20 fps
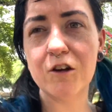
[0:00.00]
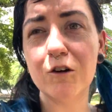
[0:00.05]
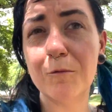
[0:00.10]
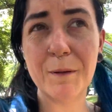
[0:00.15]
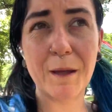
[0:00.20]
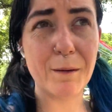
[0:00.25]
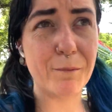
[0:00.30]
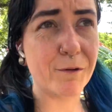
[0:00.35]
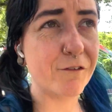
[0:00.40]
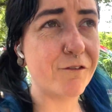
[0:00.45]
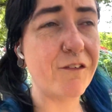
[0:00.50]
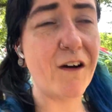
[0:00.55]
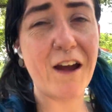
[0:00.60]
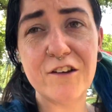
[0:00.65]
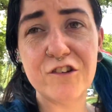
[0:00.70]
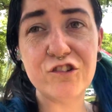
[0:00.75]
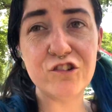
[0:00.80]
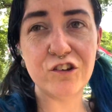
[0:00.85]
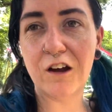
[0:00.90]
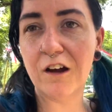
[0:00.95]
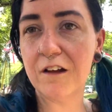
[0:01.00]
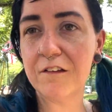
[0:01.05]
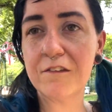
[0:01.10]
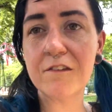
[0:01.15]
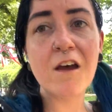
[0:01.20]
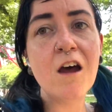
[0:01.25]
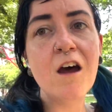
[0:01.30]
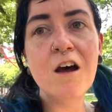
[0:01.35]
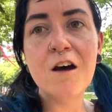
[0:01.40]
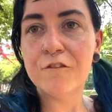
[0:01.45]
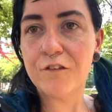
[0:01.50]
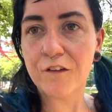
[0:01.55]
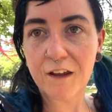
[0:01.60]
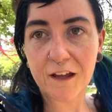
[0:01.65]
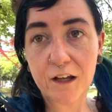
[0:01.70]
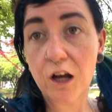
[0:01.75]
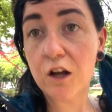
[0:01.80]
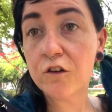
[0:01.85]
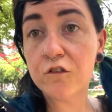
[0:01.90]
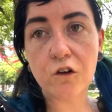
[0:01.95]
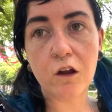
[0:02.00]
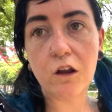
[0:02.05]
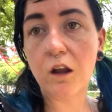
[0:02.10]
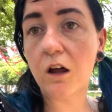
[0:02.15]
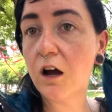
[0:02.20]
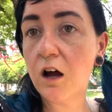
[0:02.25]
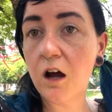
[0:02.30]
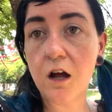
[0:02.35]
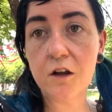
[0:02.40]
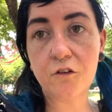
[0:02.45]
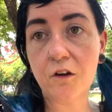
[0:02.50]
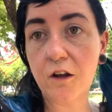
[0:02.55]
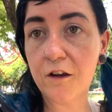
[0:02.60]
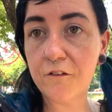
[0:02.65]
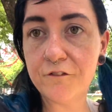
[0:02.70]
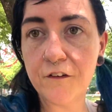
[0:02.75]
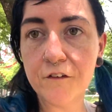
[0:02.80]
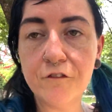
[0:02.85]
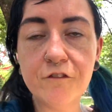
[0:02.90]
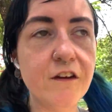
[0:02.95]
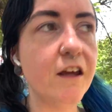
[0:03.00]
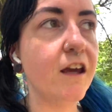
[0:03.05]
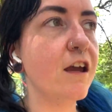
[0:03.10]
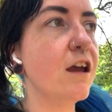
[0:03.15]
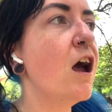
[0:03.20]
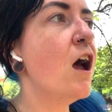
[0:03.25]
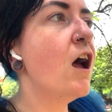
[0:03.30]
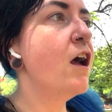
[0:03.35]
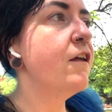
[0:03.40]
You'll be able to find shirts for like $1, $1.50.